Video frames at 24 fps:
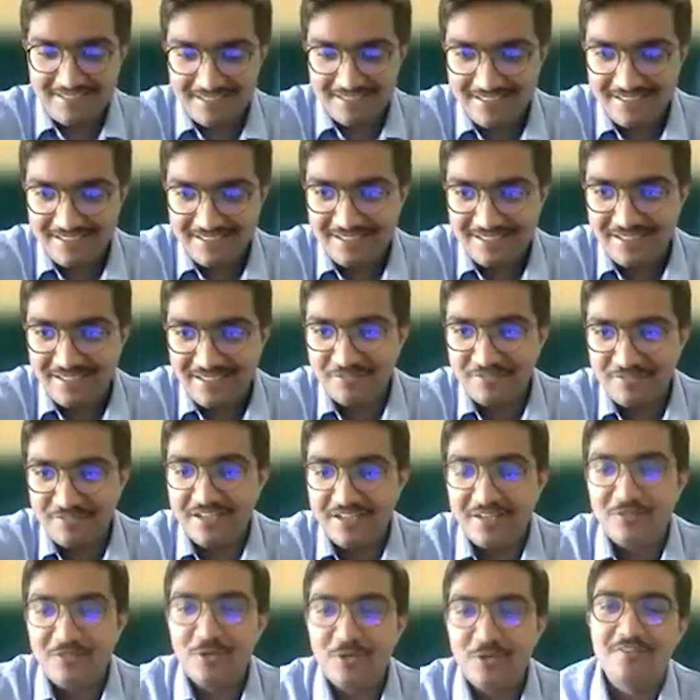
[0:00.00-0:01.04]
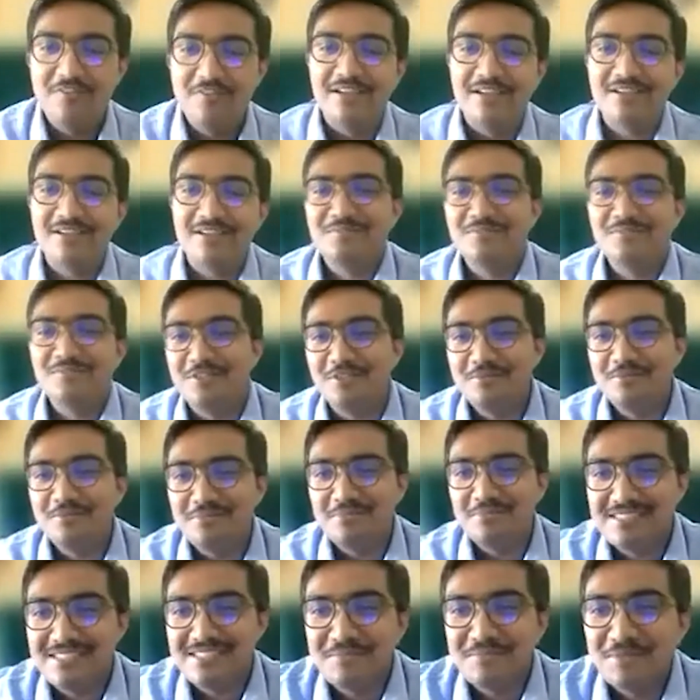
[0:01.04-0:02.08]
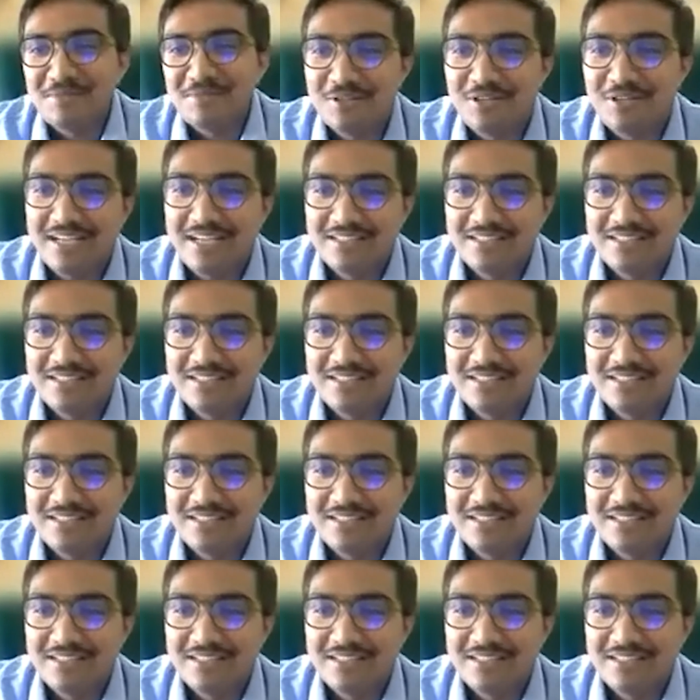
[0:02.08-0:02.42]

A very warm welcome from Bits Embryo